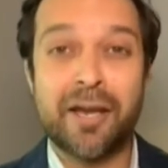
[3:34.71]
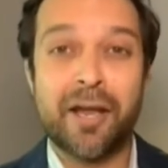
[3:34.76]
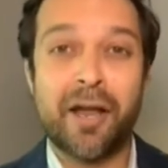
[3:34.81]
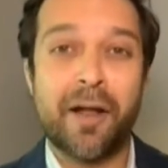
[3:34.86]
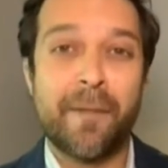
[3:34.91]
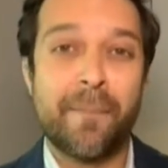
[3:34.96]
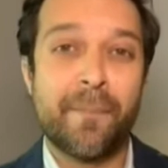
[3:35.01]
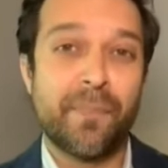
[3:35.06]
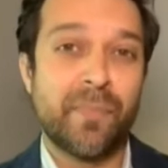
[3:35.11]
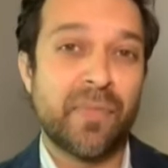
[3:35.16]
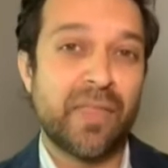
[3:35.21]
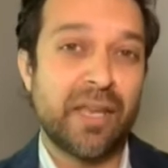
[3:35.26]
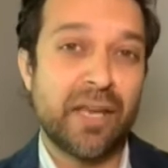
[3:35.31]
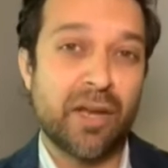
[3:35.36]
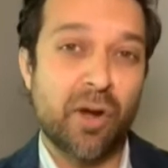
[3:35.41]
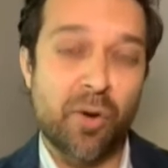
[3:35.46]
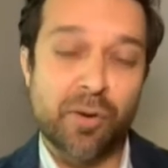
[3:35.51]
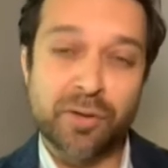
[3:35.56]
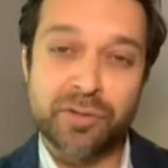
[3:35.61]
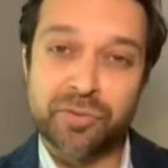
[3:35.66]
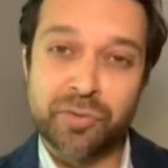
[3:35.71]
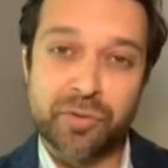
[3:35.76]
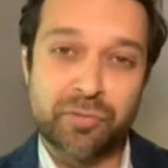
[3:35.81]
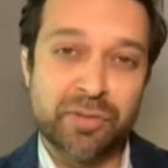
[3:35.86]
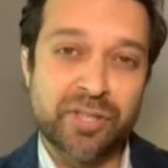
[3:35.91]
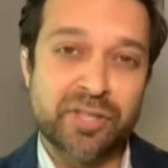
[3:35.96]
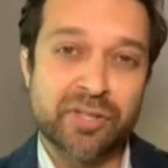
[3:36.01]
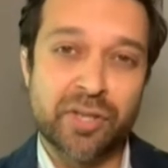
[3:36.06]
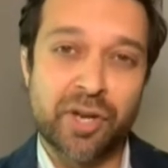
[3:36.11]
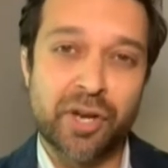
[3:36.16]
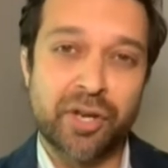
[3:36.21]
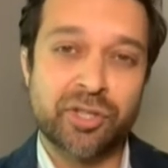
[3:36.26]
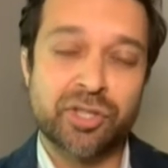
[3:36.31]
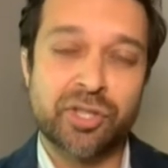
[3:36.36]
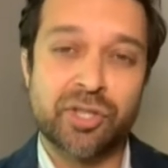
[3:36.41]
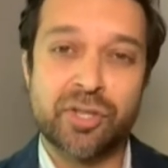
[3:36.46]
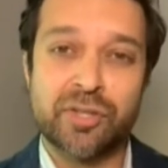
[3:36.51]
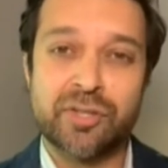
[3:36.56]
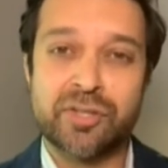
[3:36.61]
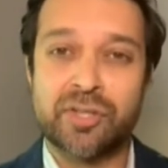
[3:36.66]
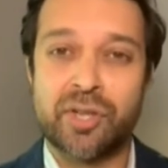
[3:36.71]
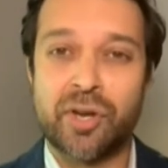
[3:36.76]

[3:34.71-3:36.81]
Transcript: The Oxford researchers